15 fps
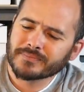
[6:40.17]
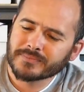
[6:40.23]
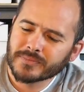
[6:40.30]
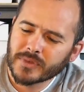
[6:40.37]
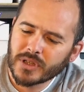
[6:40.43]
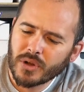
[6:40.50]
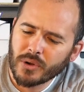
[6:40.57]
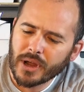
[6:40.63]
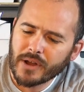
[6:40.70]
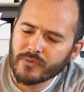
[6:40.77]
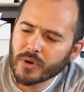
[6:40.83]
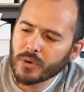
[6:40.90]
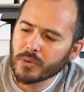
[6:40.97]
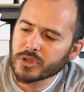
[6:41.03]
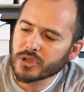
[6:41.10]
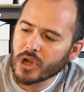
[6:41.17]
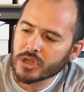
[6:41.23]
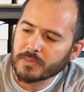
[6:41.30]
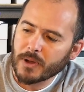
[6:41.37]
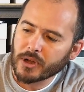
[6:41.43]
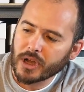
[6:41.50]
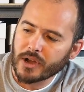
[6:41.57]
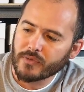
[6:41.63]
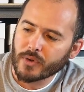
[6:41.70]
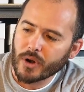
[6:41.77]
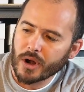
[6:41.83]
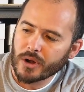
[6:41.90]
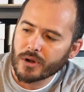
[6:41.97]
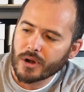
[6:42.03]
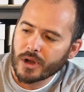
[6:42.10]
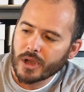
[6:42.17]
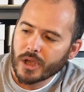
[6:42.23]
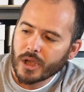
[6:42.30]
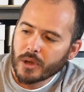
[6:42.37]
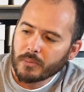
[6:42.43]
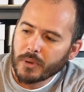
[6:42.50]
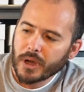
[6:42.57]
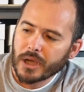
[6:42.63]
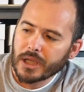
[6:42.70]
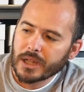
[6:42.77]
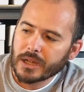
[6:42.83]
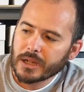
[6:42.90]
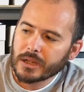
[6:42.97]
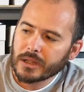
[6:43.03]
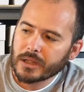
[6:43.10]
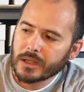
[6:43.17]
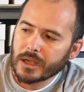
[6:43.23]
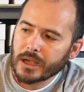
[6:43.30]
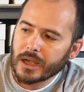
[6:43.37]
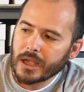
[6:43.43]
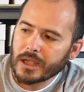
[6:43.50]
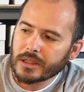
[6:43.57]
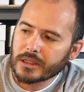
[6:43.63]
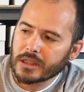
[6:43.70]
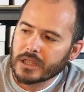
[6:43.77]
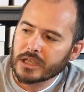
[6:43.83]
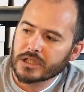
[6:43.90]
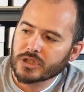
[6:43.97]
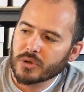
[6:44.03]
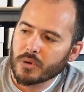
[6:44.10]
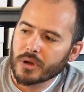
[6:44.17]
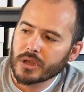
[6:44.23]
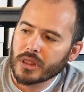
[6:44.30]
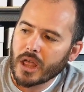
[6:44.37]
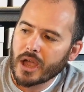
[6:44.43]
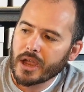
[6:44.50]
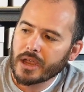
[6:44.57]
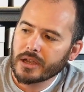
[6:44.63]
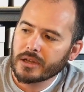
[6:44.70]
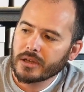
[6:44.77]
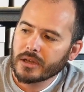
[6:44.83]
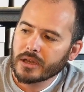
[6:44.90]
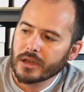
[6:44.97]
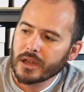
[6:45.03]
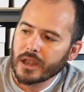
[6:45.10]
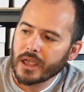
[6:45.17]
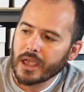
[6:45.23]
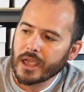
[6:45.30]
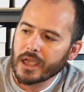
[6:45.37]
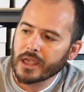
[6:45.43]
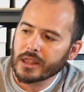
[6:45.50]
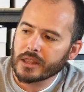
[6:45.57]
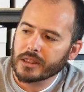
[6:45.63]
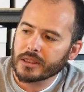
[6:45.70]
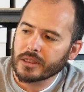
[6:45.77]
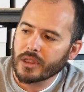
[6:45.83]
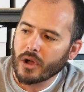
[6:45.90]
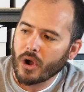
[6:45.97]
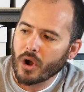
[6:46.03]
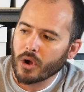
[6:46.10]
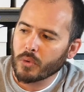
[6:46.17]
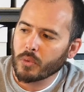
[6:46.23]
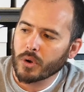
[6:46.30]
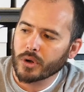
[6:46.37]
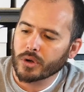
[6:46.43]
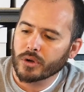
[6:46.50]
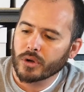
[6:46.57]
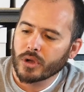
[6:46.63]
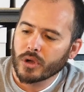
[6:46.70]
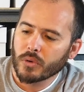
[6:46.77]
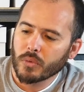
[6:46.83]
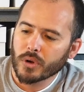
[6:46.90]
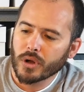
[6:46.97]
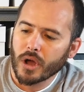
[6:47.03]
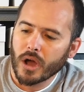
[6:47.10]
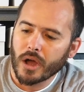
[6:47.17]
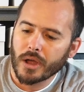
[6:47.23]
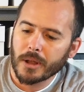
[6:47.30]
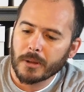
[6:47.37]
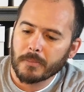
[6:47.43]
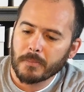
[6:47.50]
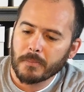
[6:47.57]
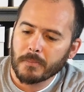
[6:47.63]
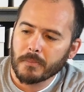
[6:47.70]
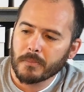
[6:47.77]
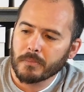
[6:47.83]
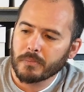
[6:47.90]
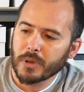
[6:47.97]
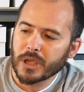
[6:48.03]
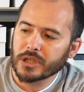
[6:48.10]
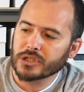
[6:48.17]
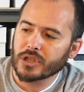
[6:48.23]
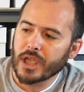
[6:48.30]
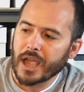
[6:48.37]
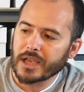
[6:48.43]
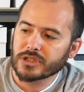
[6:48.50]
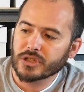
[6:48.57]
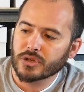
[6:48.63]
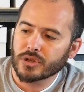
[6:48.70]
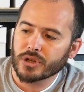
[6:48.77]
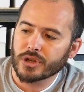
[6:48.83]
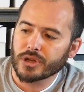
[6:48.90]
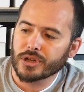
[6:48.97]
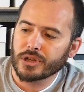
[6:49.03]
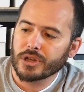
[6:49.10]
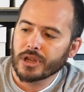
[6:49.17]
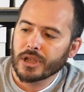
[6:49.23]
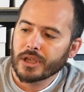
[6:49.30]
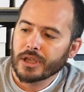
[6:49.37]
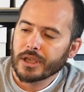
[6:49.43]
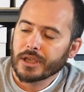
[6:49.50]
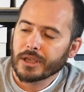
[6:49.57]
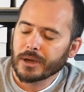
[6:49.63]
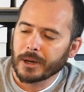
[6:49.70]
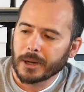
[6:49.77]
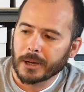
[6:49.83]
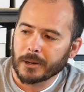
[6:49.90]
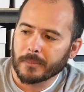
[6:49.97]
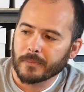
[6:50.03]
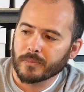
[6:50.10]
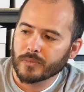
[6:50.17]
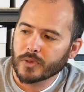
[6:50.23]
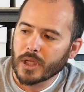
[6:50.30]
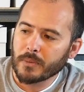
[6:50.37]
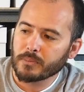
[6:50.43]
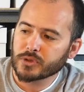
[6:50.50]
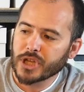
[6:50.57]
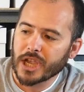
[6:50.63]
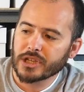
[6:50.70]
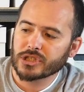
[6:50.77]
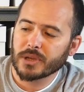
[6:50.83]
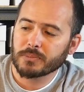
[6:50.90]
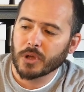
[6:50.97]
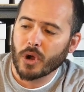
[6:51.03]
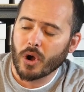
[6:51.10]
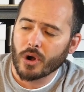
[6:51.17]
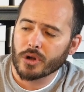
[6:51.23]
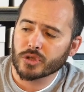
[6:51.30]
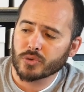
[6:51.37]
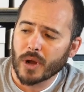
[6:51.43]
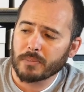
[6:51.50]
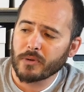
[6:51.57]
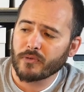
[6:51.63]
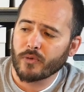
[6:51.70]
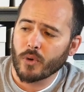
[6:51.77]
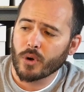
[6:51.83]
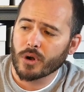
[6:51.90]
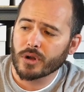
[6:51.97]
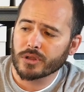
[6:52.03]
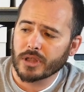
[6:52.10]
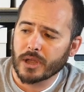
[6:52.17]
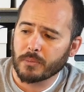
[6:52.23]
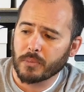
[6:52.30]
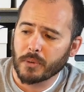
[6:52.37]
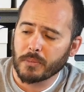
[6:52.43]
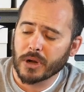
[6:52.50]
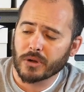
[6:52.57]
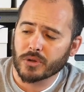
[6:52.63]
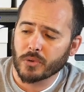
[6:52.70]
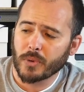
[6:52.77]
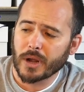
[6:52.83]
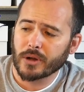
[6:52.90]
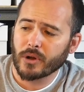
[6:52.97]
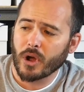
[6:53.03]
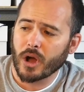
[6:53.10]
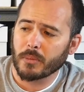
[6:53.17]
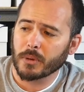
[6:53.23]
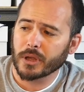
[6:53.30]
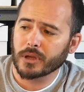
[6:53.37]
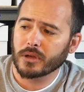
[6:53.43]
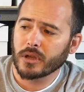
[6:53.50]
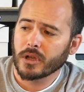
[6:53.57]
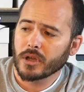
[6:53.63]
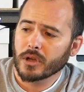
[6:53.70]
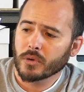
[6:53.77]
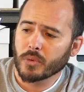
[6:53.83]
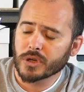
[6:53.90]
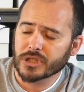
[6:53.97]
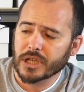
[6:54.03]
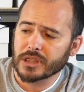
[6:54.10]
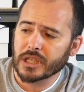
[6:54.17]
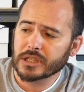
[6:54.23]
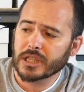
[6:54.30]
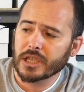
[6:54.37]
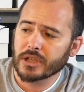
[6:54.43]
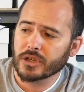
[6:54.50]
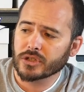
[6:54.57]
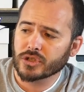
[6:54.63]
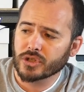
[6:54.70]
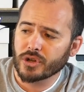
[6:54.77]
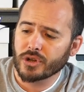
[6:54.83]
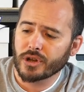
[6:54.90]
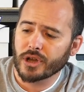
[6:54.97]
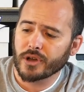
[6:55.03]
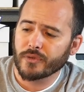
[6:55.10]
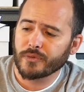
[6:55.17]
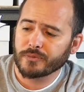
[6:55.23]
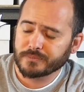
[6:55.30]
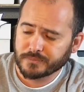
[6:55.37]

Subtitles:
you know, everyone always talks about cover art, but this storyline and the artwork would not be as good. They changed up the artist right before they premiered the Red Goblin, which I think they should have.